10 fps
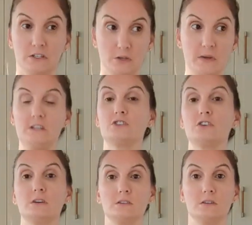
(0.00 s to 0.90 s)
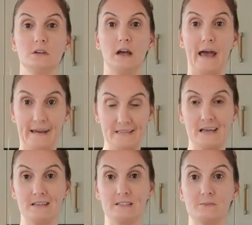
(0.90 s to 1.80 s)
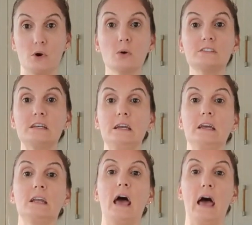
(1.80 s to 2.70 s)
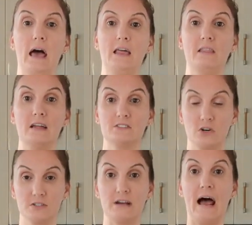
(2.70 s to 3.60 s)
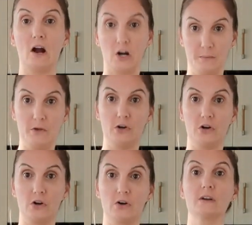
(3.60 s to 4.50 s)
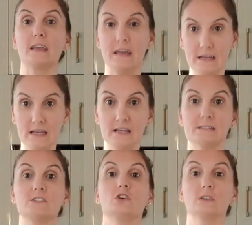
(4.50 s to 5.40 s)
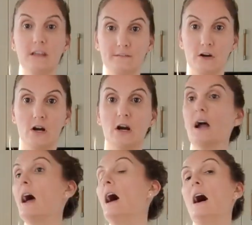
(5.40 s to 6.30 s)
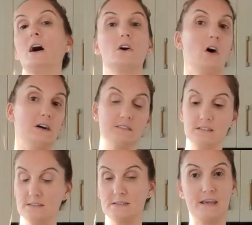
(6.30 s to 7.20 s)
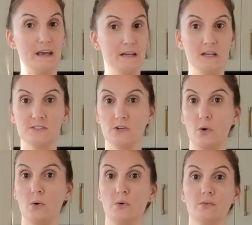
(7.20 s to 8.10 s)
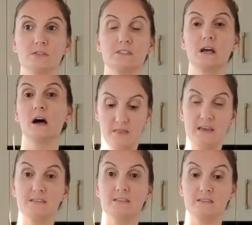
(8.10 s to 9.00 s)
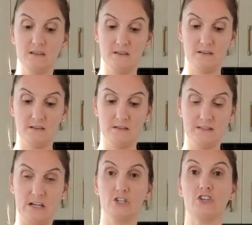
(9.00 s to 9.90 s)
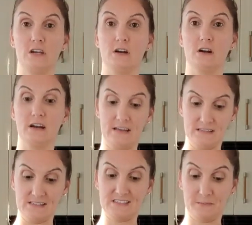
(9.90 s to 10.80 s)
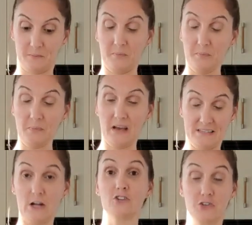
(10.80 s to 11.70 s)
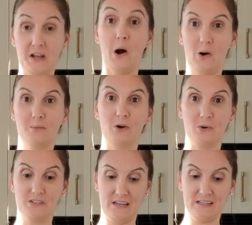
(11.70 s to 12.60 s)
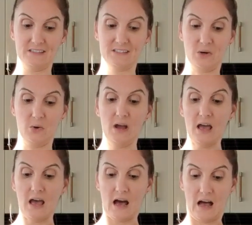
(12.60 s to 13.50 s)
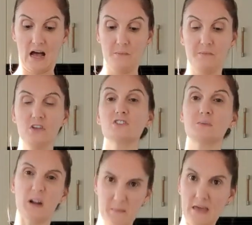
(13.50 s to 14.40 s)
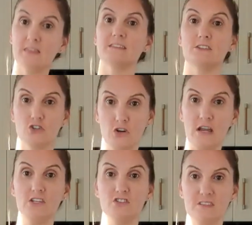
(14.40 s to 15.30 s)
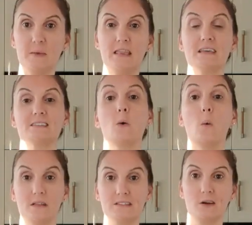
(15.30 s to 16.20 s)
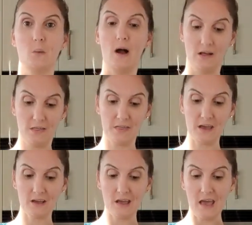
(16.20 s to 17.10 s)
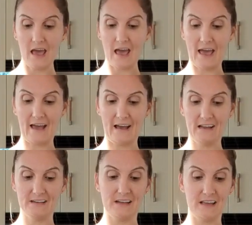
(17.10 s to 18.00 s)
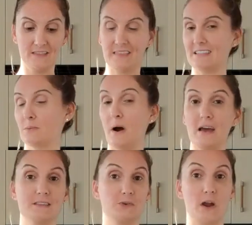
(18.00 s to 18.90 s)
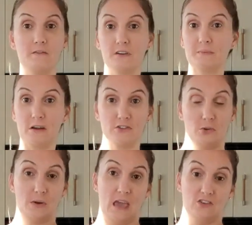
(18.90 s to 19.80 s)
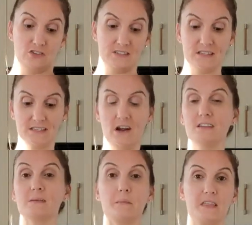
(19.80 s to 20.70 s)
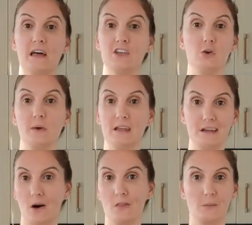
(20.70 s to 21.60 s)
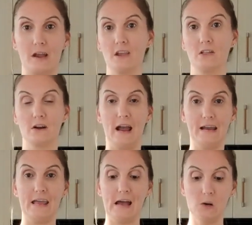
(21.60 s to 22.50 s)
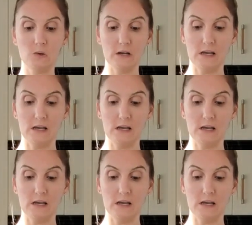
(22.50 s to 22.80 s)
You eat excess protein and that starts to harm your kidneys and your liver, causes kidney stones. This dish here is essentially all protein, so you just want to make this a treat and just make this a once in a while thing, and that's why it's great for special occasions. It's not something that you would eat on the regular anyhow.